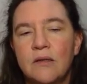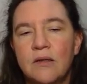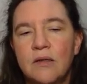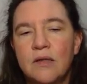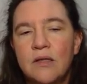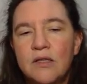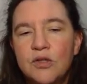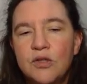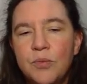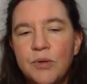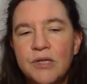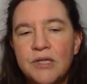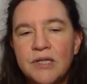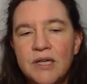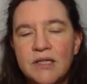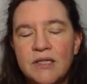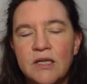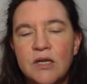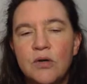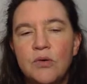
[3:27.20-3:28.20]
this one
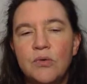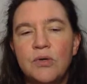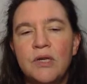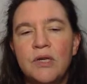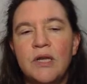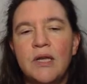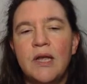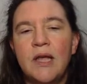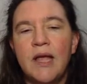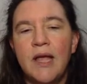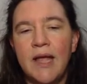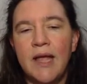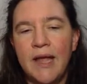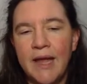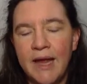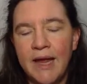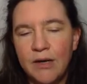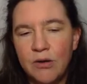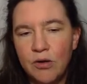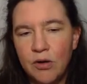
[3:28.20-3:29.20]
does only
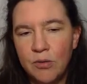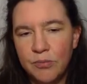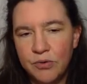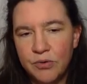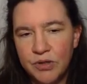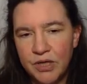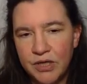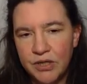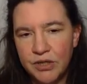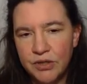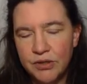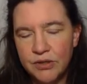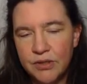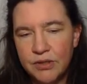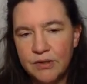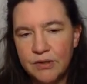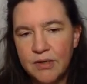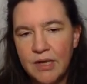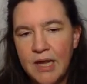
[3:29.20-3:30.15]
n computations.